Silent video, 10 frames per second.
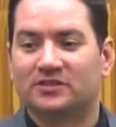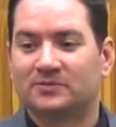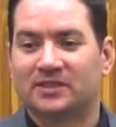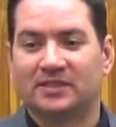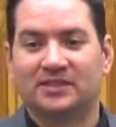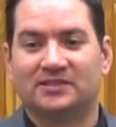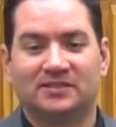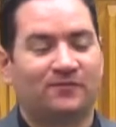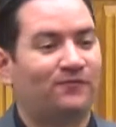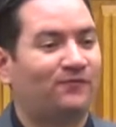I was like, this
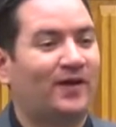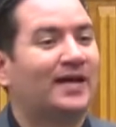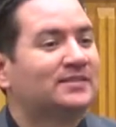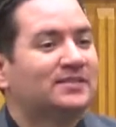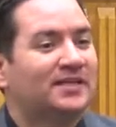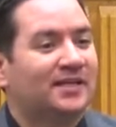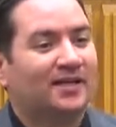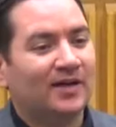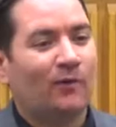is fascinating.